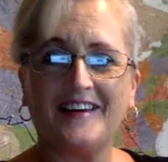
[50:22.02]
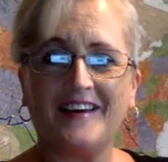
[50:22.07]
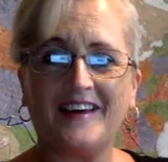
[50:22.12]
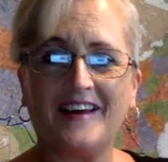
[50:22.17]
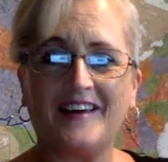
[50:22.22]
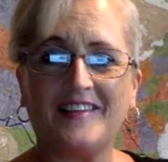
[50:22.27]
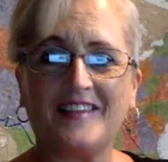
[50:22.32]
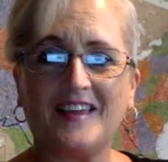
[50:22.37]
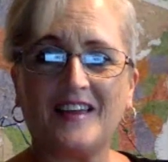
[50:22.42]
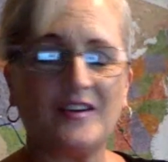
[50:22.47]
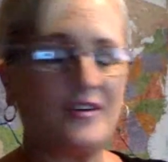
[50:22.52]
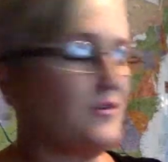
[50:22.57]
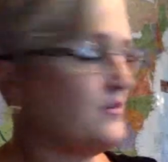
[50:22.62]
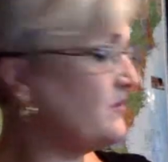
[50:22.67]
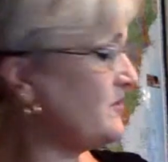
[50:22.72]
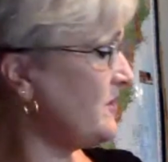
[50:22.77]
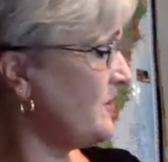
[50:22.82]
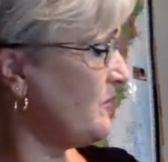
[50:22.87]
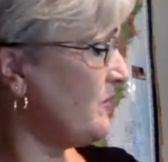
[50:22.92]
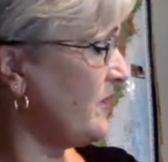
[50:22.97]
And then
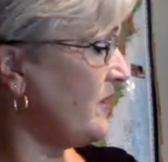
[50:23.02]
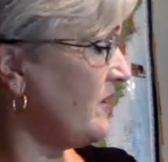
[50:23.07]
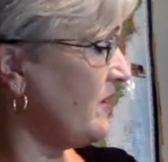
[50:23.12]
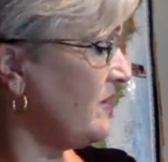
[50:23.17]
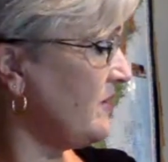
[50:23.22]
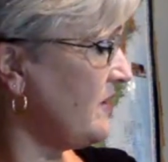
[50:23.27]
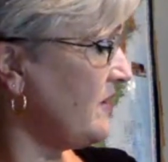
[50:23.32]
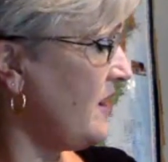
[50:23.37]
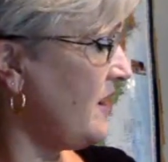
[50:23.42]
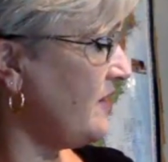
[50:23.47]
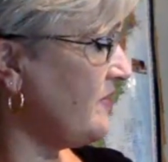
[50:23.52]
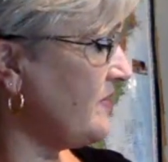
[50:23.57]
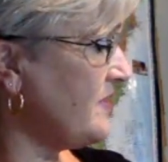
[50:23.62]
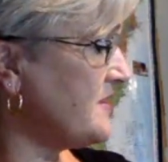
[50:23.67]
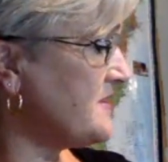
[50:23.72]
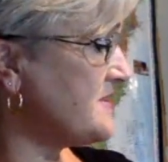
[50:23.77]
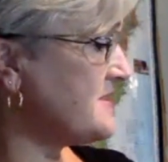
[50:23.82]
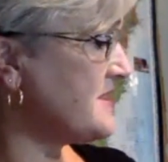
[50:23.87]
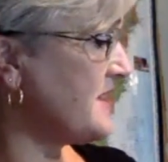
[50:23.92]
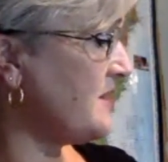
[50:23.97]
Una went on live at
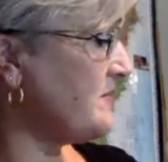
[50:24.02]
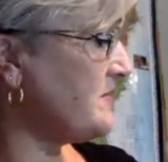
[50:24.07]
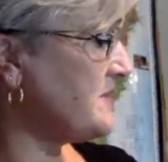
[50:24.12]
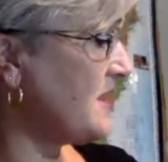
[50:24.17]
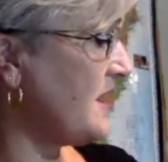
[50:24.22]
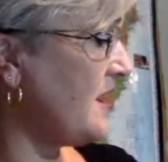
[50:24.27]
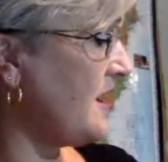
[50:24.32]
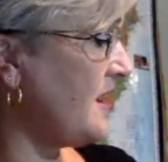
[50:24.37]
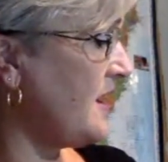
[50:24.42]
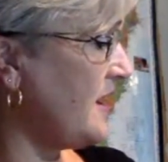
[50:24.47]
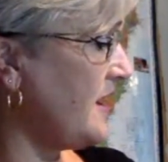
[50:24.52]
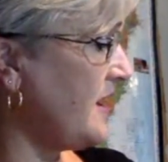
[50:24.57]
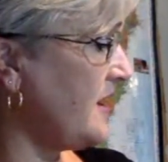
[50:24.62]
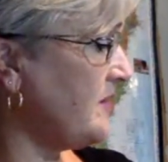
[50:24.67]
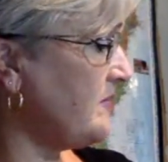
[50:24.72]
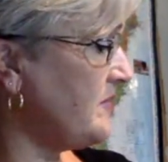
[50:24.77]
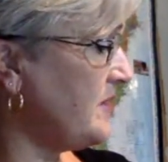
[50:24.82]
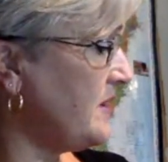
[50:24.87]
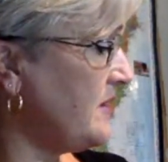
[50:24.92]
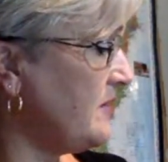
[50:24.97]
the same
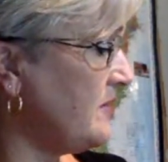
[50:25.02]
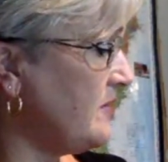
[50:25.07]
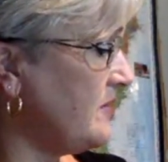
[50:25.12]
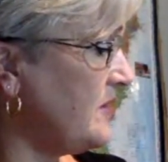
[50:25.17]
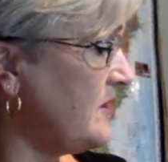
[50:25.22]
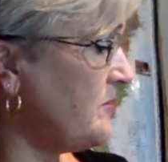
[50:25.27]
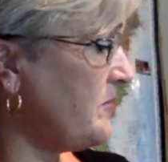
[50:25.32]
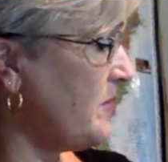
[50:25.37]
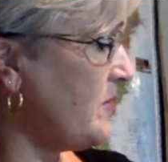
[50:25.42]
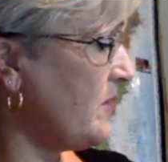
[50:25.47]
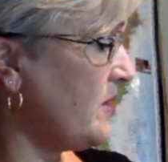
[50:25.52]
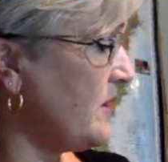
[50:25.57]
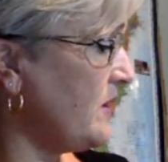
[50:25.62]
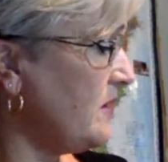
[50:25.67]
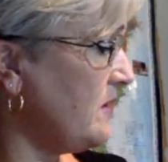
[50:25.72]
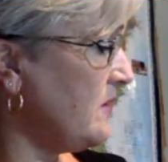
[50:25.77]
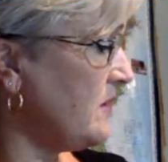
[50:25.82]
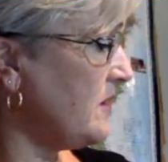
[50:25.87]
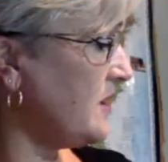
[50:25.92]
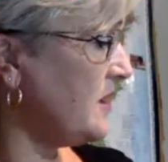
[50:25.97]
time. Una Poca
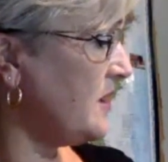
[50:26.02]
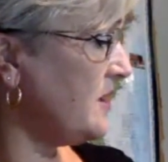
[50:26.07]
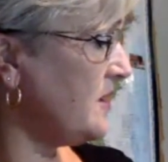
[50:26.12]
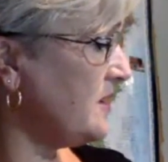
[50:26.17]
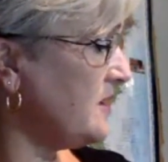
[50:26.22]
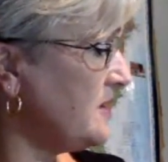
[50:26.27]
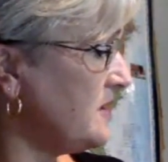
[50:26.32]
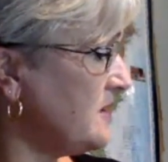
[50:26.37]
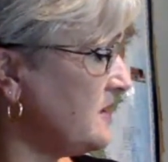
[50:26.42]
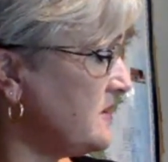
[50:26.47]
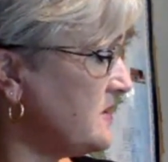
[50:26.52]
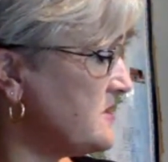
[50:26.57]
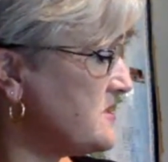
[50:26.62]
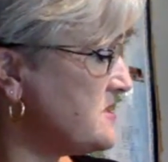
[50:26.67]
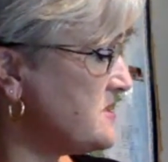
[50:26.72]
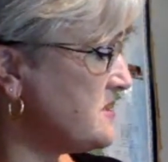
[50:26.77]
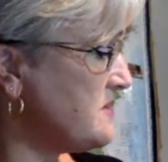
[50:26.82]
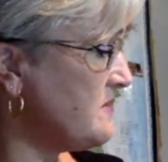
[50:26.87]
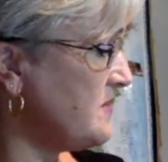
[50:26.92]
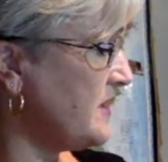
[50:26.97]
Loca.
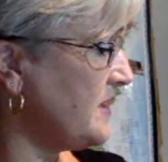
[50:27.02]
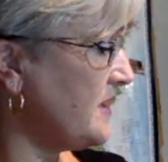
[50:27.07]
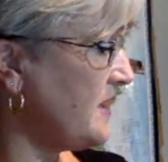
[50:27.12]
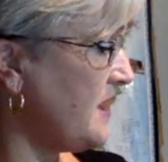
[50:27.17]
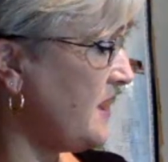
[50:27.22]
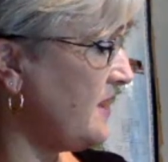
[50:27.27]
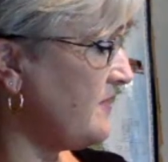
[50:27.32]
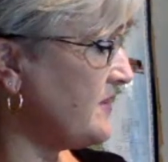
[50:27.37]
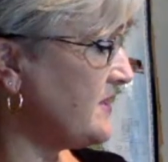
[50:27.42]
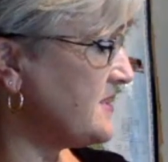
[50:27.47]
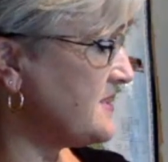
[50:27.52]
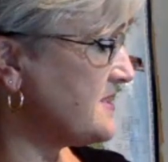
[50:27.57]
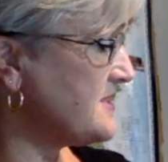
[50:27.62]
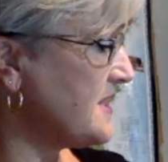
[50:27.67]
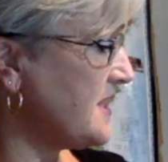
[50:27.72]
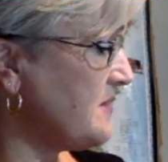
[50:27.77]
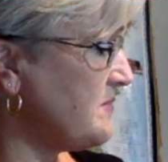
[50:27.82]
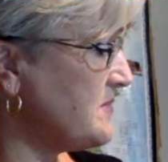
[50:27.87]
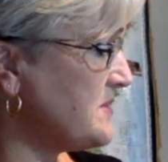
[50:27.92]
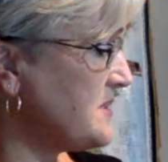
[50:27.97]
She went live at the
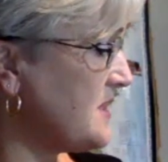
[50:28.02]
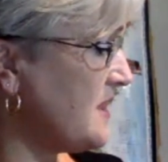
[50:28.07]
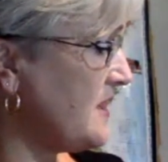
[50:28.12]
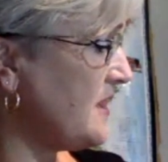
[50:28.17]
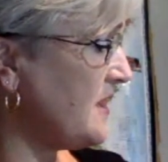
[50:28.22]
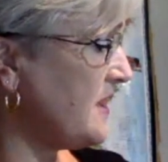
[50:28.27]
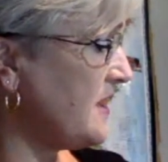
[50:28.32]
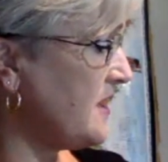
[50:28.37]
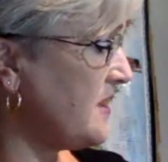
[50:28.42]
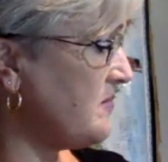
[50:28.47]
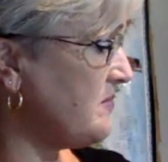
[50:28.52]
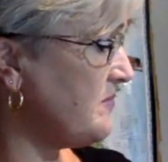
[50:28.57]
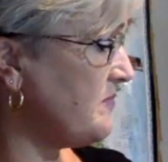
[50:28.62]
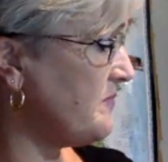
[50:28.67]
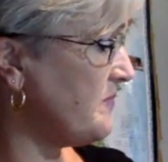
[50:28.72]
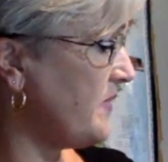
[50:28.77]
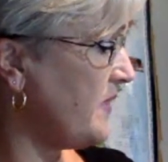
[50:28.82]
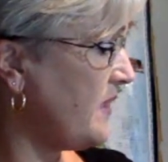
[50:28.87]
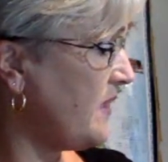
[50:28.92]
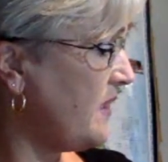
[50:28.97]
same
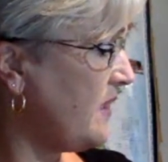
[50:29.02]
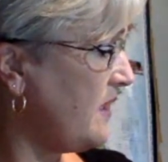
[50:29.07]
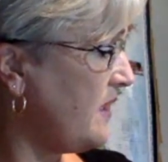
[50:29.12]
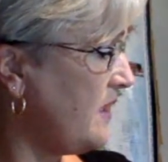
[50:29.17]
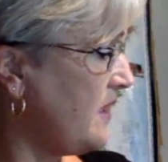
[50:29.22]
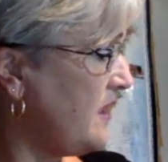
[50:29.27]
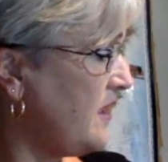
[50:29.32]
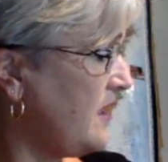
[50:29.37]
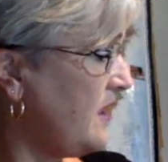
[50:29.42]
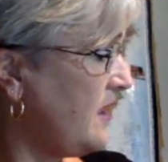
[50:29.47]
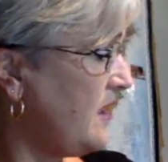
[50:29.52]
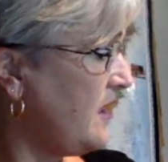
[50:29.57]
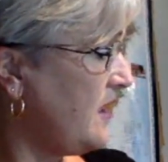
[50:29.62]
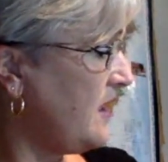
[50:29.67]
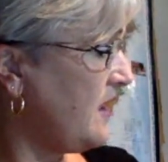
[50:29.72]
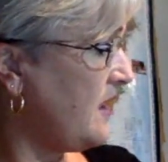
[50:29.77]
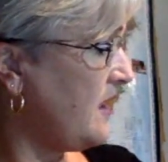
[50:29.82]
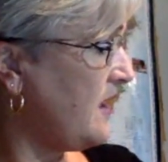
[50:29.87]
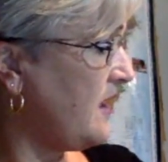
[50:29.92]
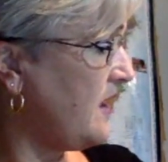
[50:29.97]
time.
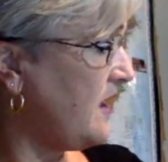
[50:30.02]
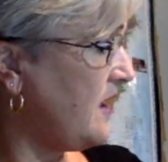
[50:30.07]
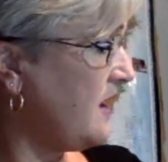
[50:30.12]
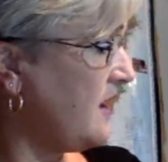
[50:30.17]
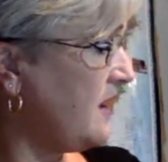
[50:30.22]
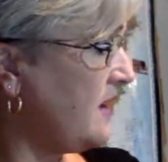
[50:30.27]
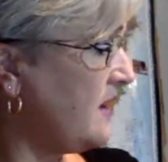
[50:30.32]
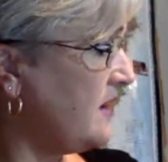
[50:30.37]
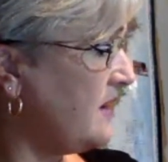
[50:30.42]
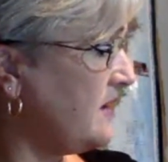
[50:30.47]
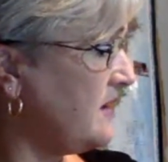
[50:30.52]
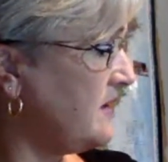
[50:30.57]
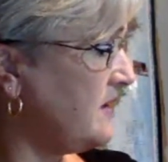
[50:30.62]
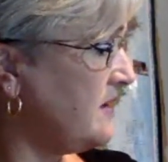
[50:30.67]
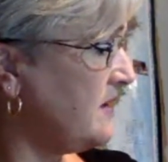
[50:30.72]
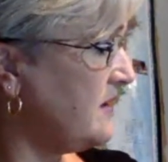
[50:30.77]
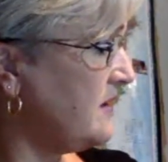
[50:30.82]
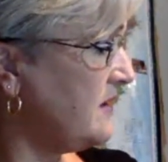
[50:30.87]
And